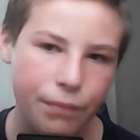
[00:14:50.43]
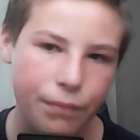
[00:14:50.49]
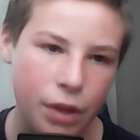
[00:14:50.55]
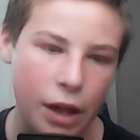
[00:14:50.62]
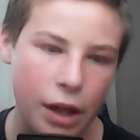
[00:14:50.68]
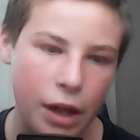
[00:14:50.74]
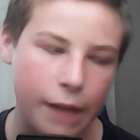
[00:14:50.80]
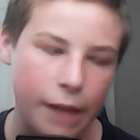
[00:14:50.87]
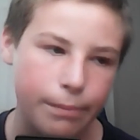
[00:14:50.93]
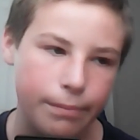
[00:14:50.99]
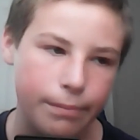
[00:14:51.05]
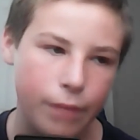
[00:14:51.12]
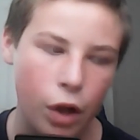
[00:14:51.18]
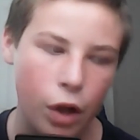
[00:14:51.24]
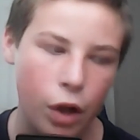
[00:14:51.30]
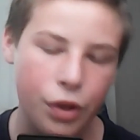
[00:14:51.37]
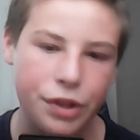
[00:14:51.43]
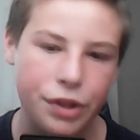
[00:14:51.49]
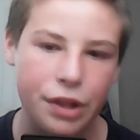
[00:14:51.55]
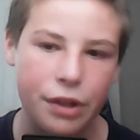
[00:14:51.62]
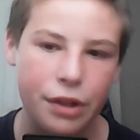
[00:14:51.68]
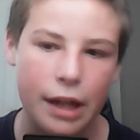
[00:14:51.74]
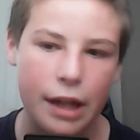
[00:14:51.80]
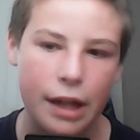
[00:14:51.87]
you got all these
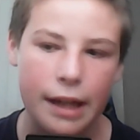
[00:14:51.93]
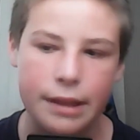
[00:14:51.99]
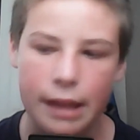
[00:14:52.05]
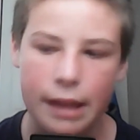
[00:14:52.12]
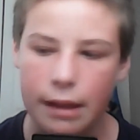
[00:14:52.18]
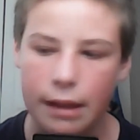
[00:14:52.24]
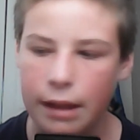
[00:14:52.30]
other guys that